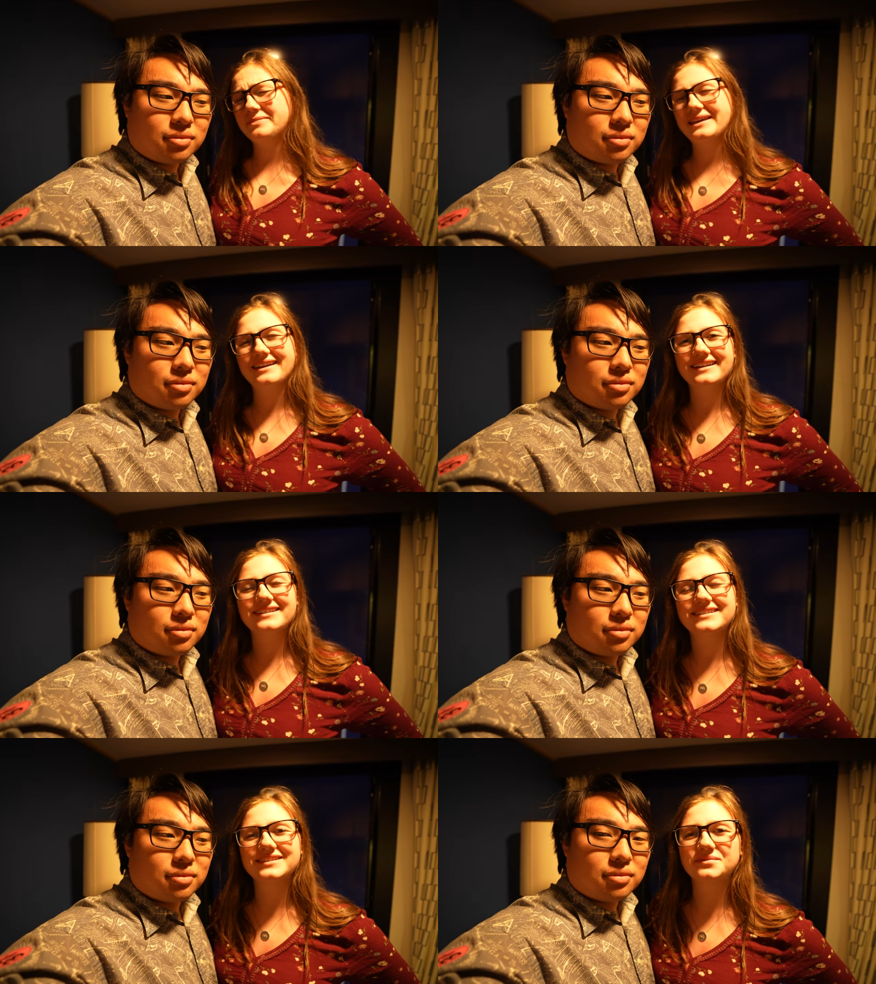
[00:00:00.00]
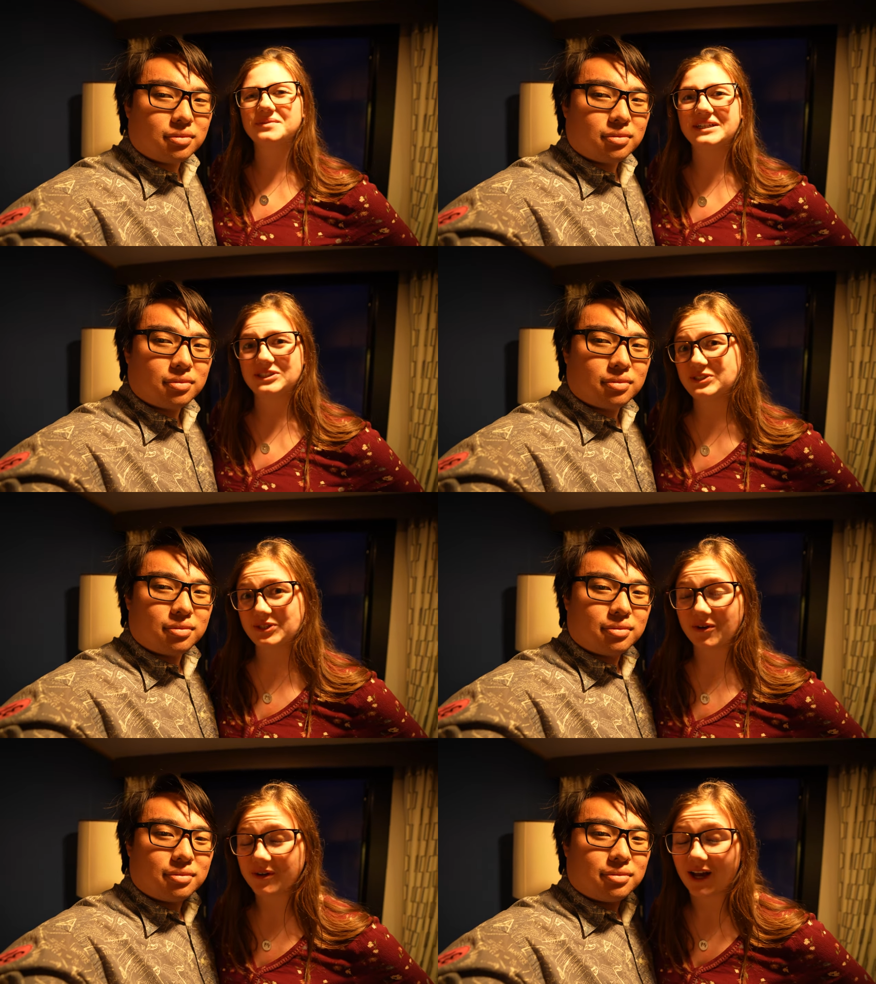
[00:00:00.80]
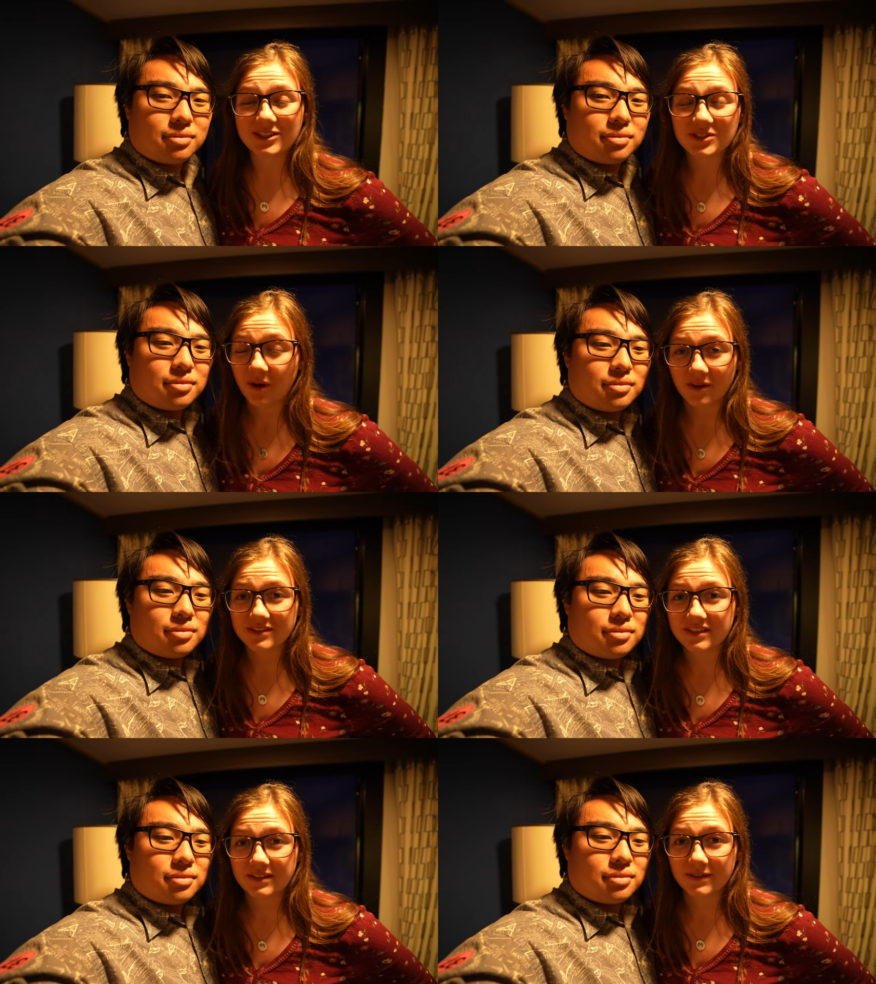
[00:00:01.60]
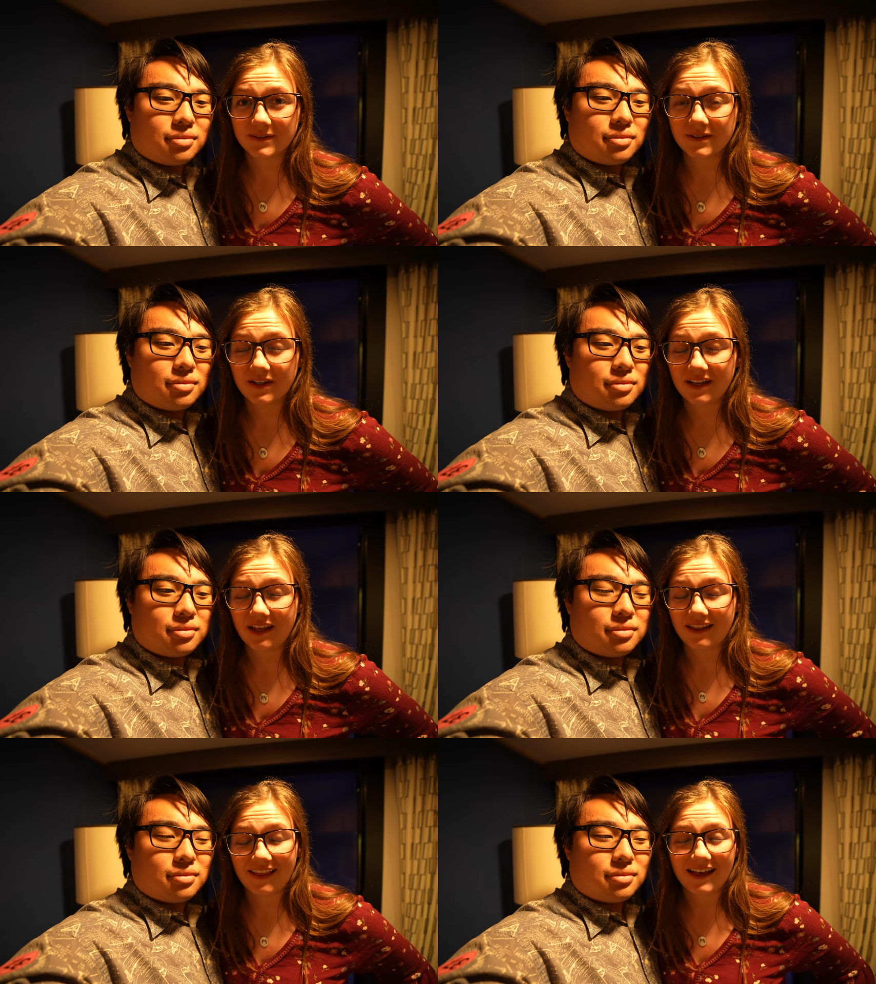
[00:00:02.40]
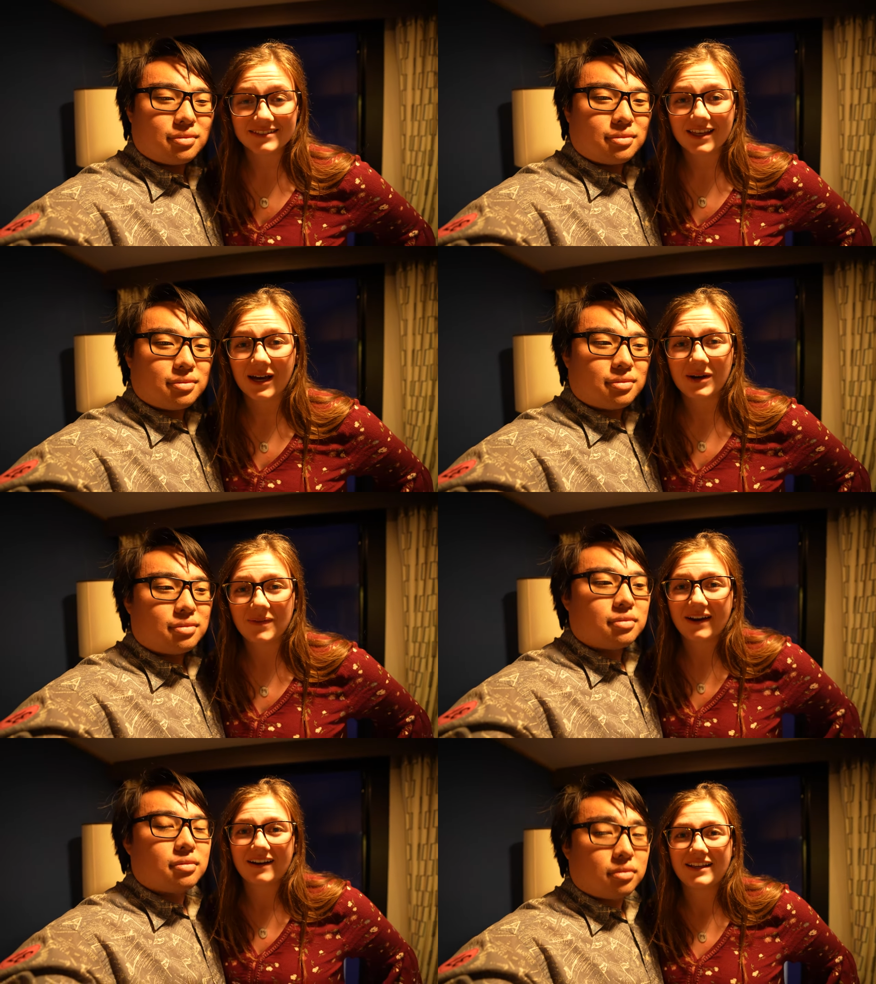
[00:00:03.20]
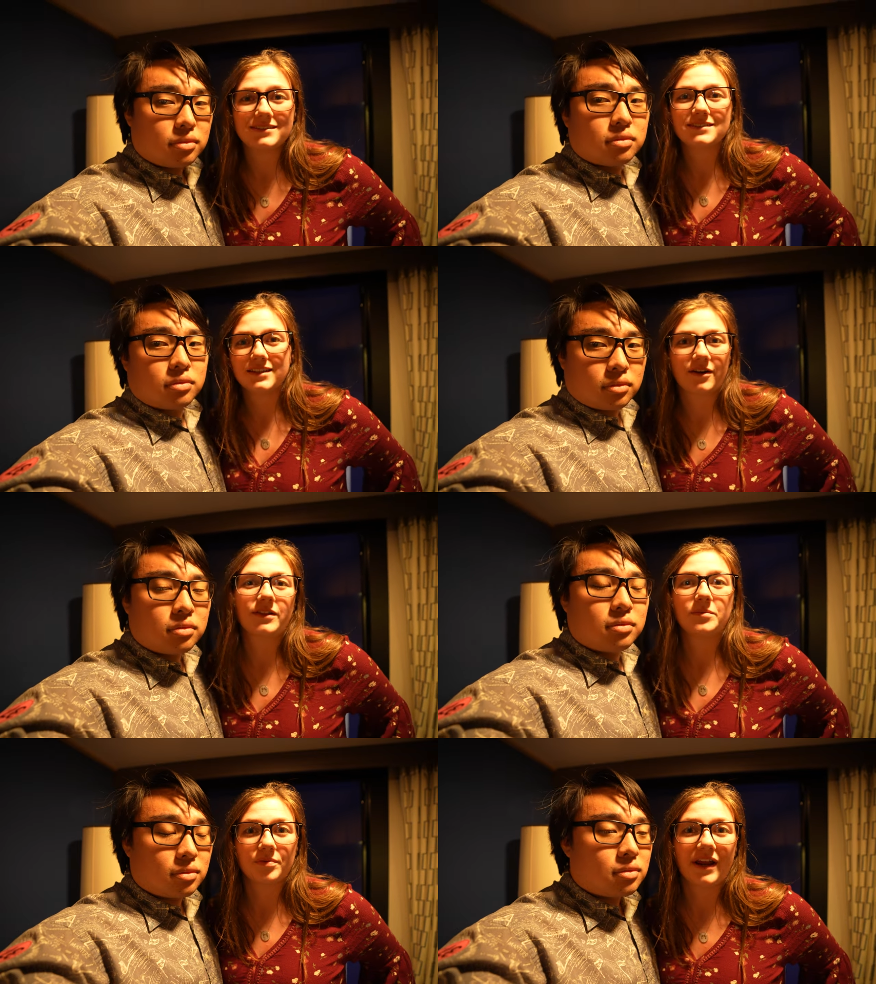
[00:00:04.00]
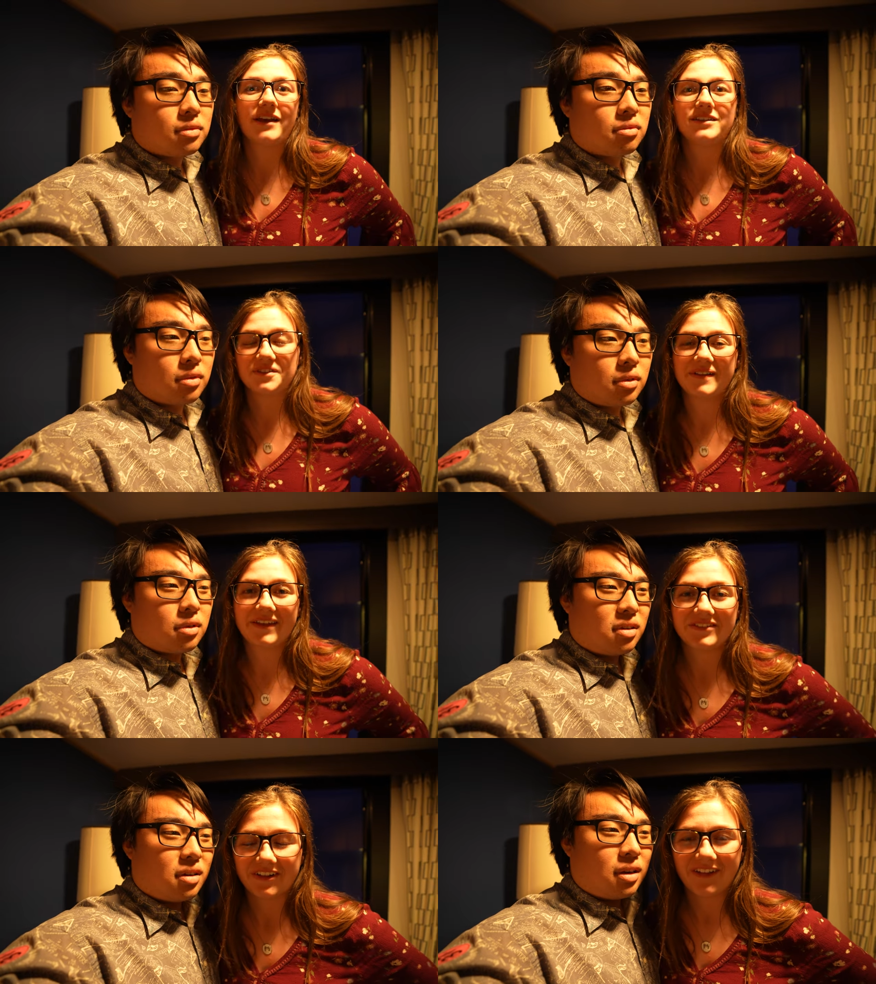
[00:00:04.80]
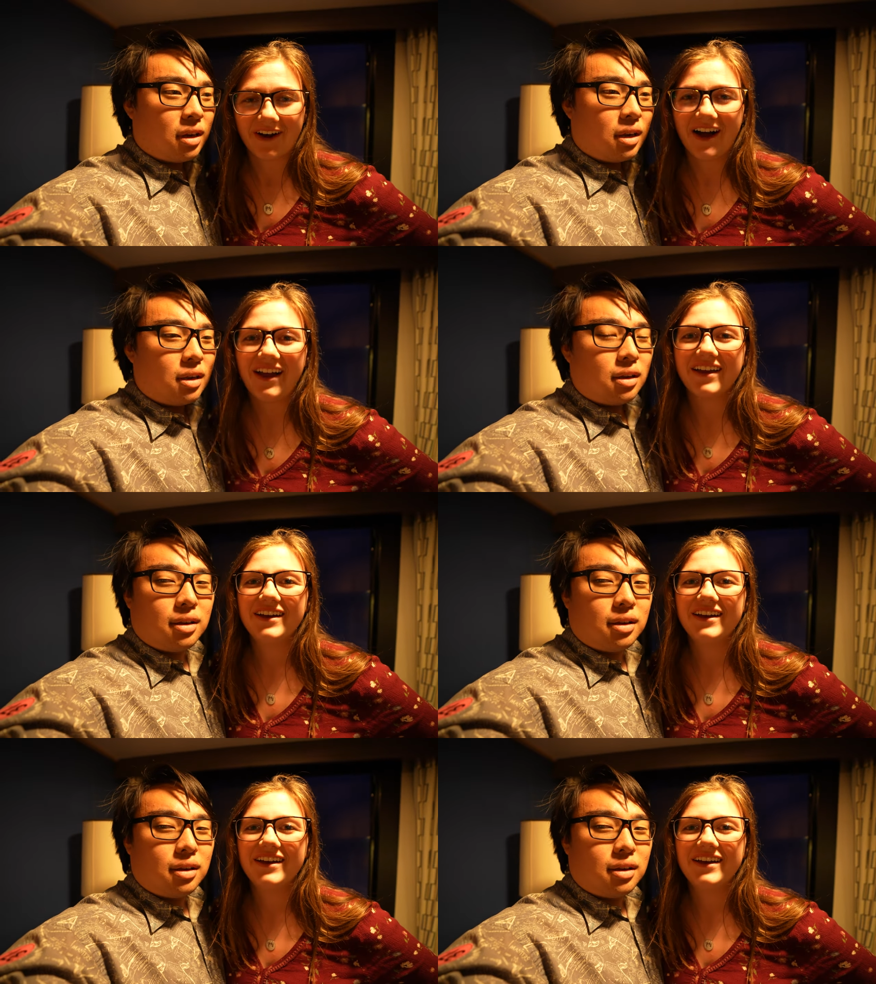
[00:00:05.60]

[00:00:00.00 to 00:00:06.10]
Speaker 1: because we're so got so used to Alaska where it's literally bright until 11 o'clock.